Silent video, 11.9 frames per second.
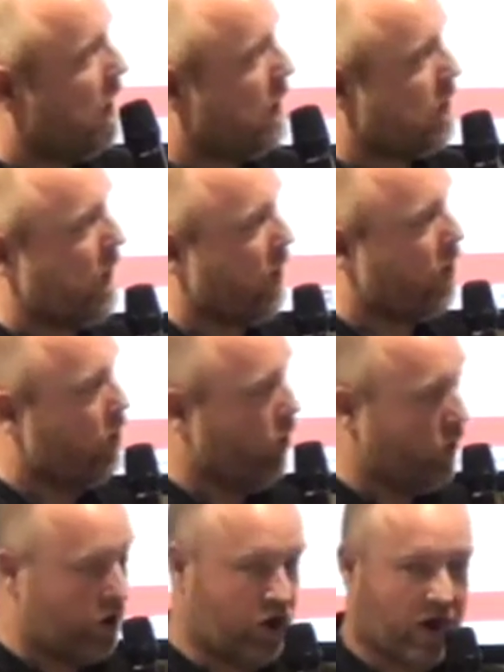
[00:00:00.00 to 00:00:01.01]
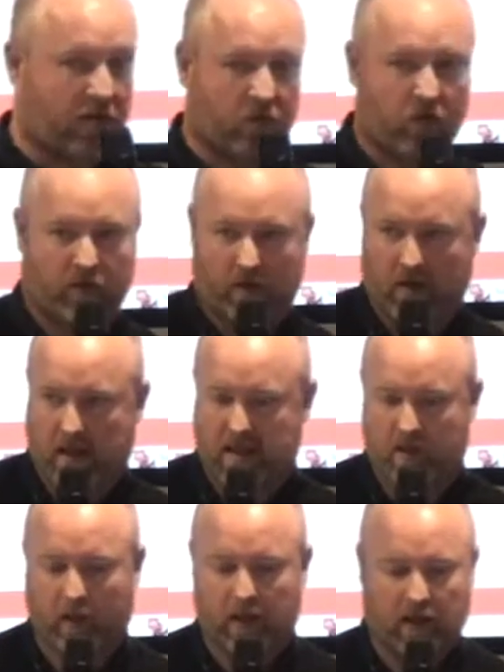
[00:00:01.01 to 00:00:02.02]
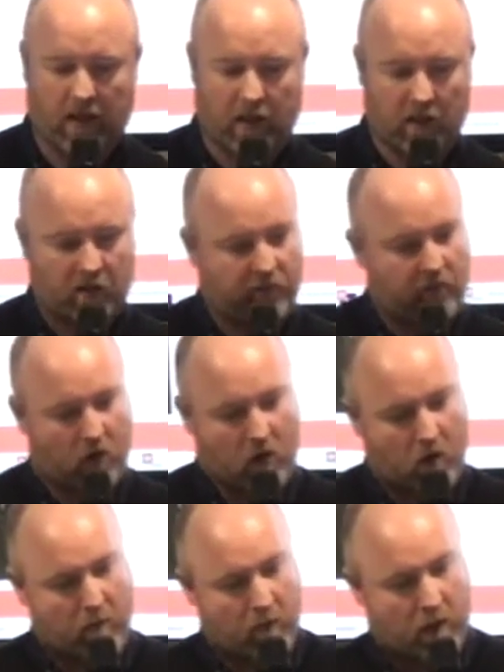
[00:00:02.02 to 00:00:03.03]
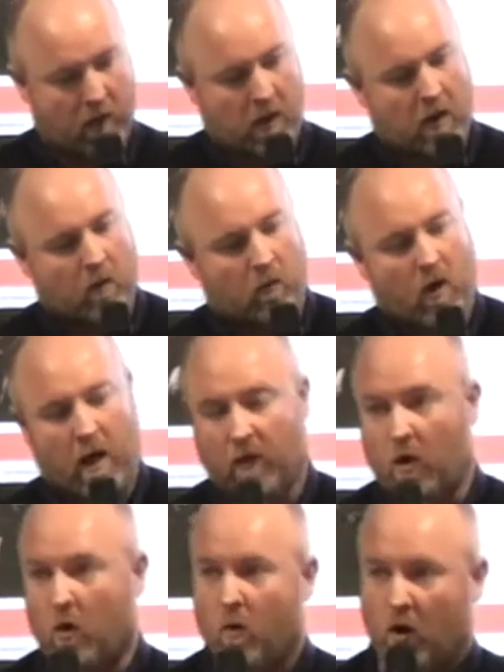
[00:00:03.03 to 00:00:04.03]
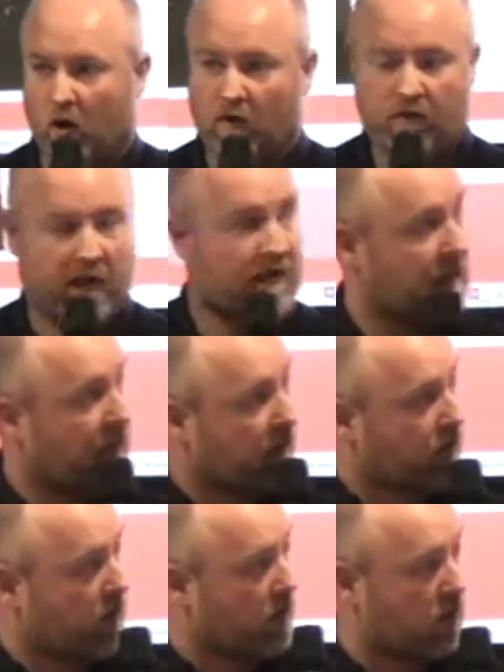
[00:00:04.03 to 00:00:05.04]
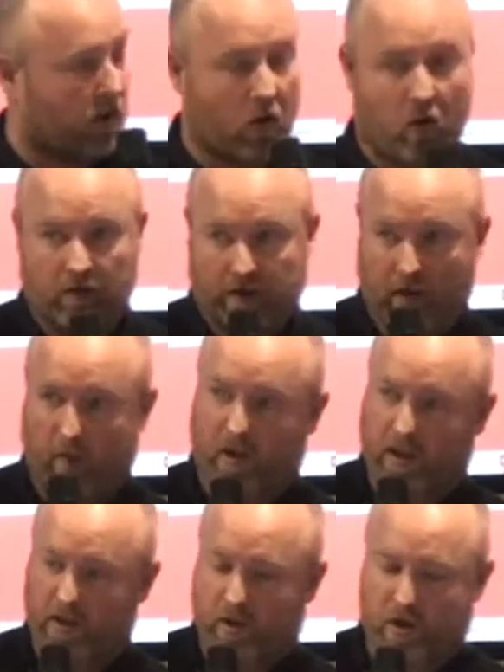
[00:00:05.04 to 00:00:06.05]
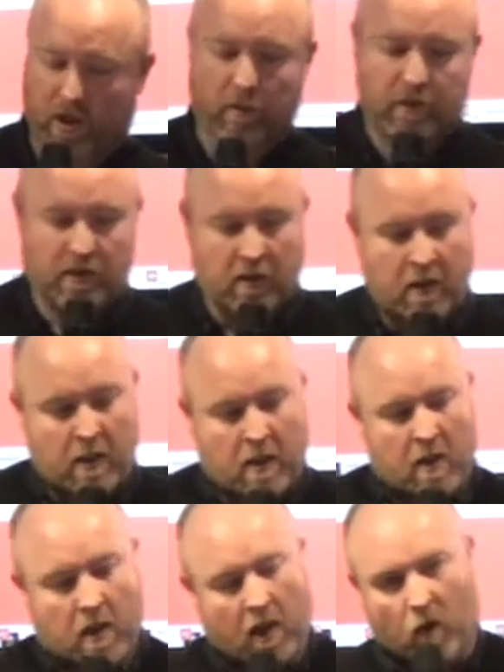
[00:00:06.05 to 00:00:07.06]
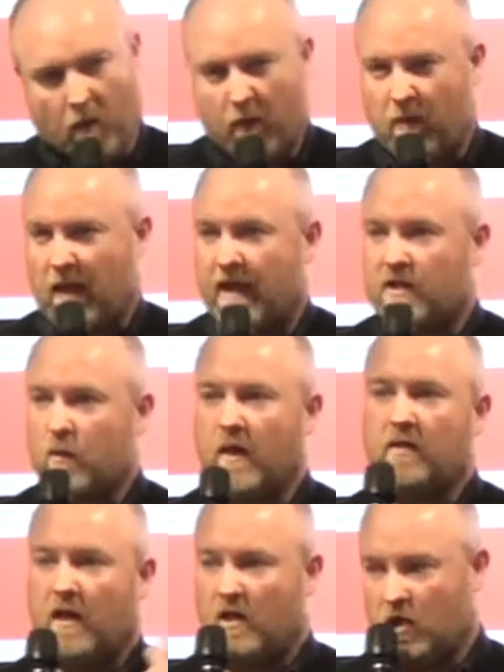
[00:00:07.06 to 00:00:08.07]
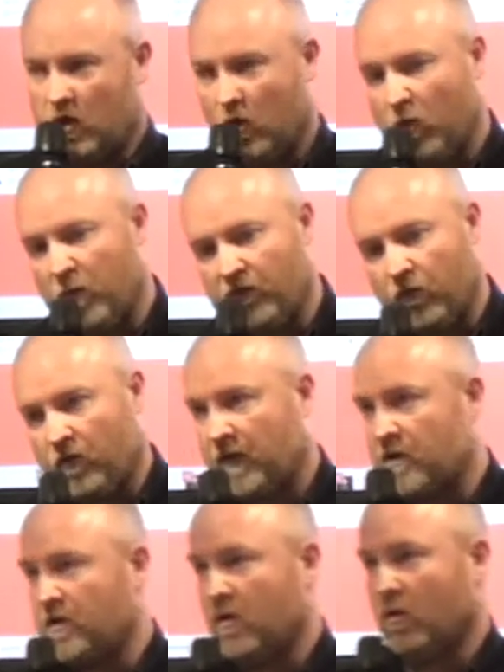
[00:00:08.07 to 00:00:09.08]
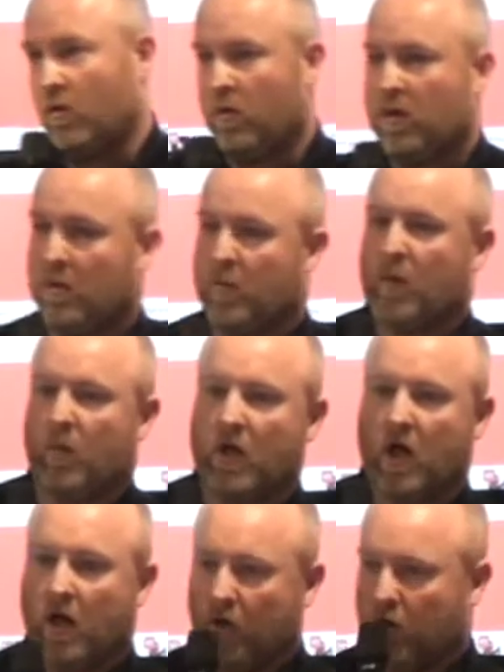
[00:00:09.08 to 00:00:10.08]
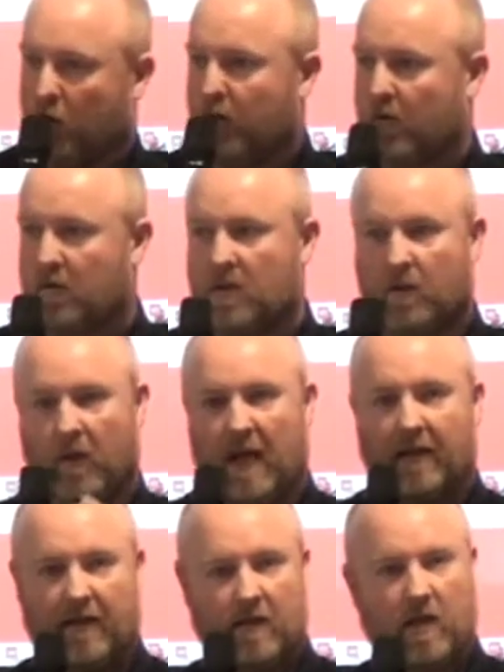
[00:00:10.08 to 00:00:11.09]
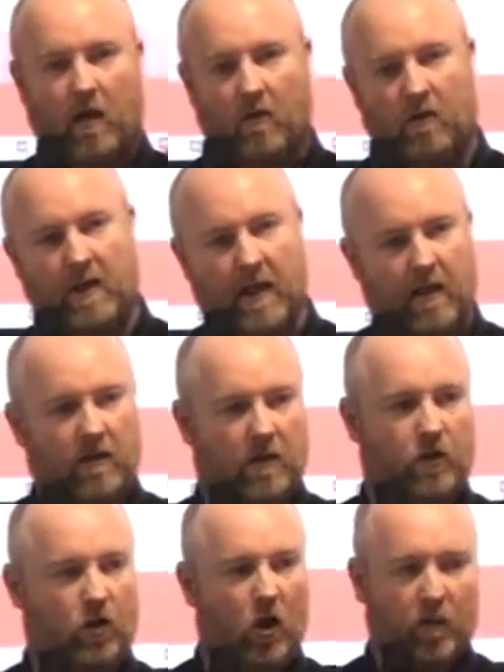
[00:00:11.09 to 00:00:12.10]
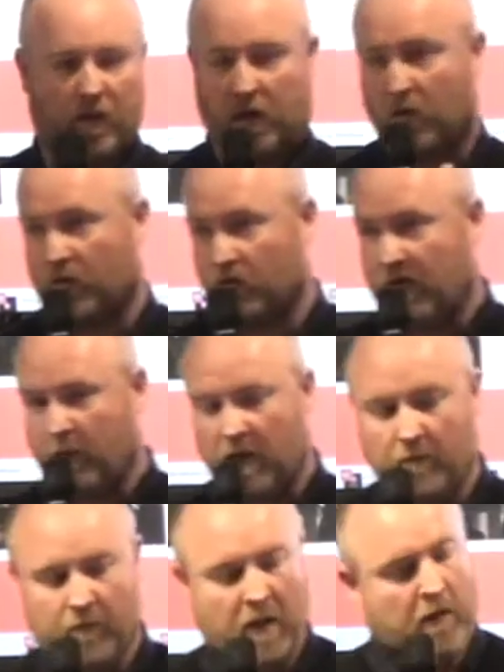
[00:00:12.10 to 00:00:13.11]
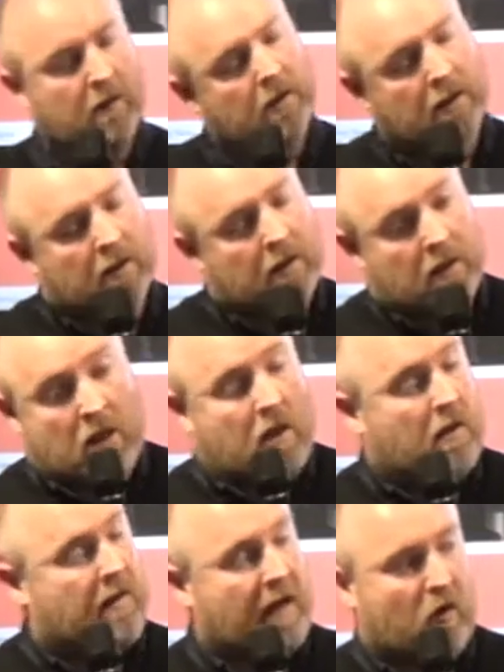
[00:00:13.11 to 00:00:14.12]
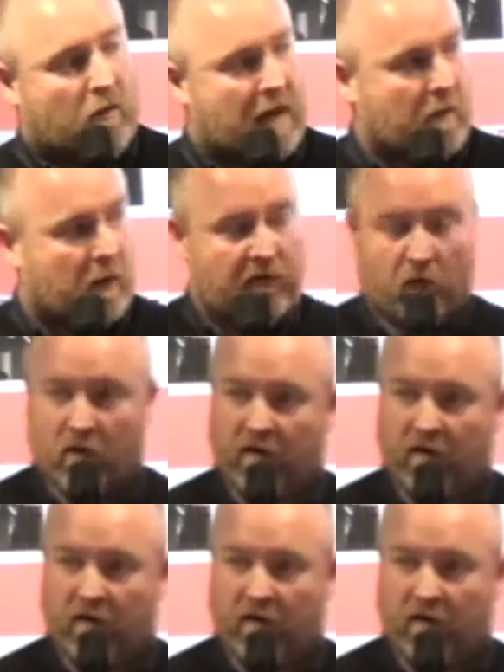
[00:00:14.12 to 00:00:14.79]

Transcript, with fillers: There's been a huge shift over the last 20 years from what I would call one off transactions to long term relationships. And what I mean by that is 20 years ago, before digital, people would cut out coupons, you would get a discount, take it to the shop, and you would redeem it. Then going back maybe four